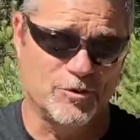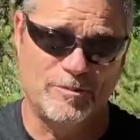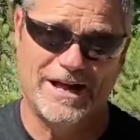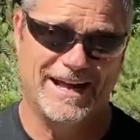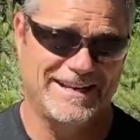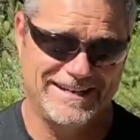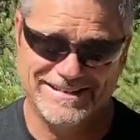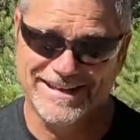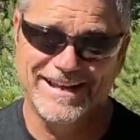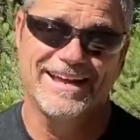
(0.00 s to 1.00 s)
full
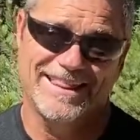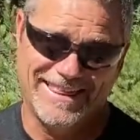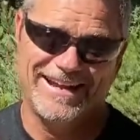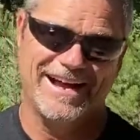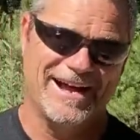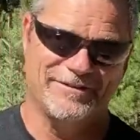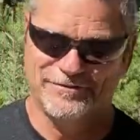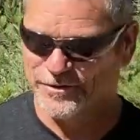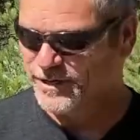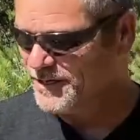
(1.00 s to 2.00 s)
bodies, they got it
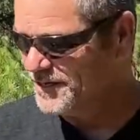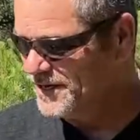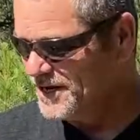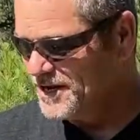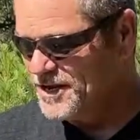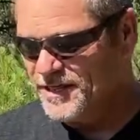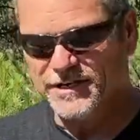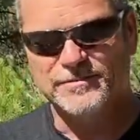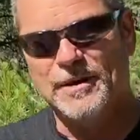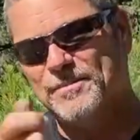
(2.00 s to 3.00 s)
for you.
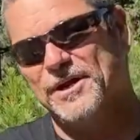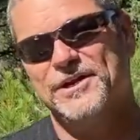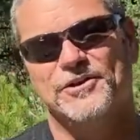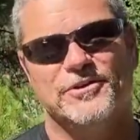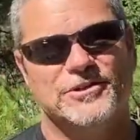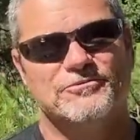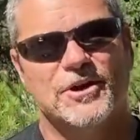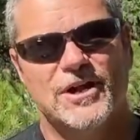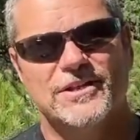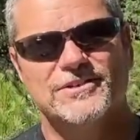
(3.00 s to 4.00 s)
Thanks to my buddy Chris
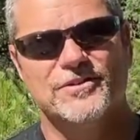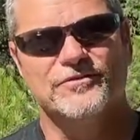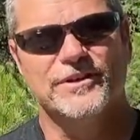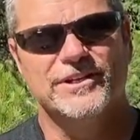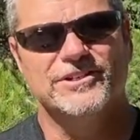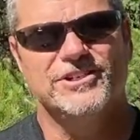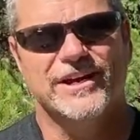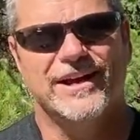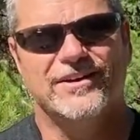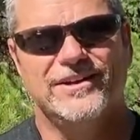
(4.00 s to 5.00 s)
Rollins. Don't forget to
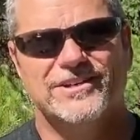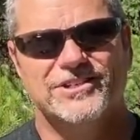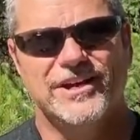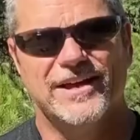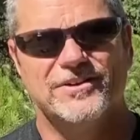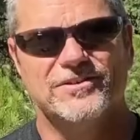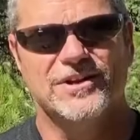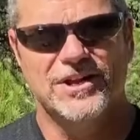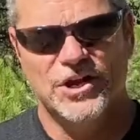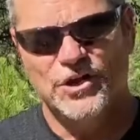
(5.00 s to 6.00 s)
check out his channel.
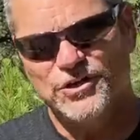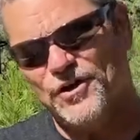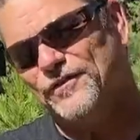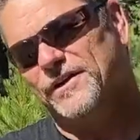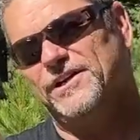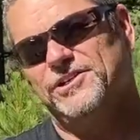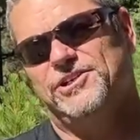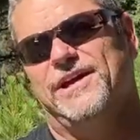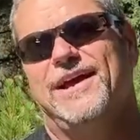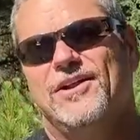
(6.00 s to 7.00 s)
Don't forget to
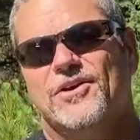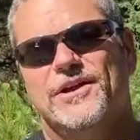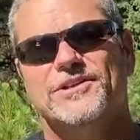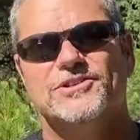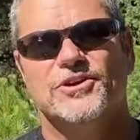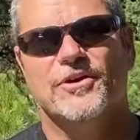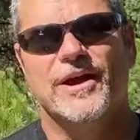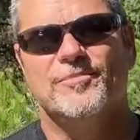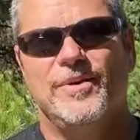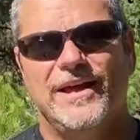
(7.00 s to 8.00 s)
check out our
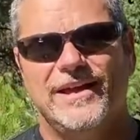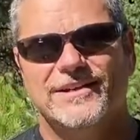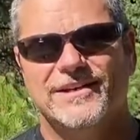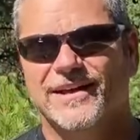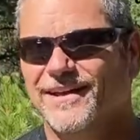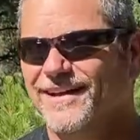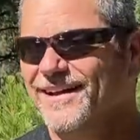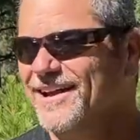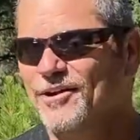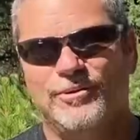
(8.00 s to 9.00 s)
Instagram page.
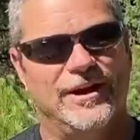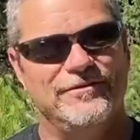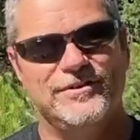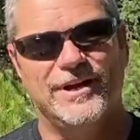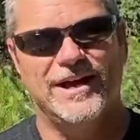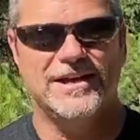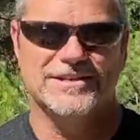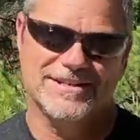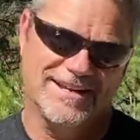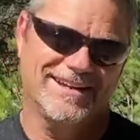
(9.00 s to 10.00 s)
We love you
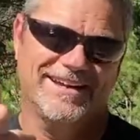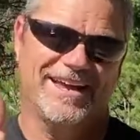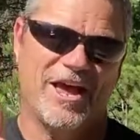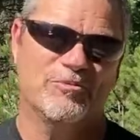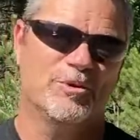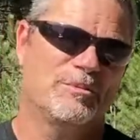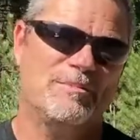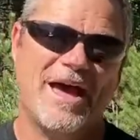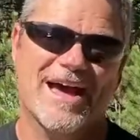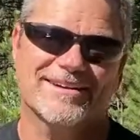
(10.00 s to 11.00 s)
guys and we'll be
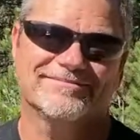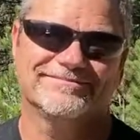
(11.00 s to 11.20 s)
back.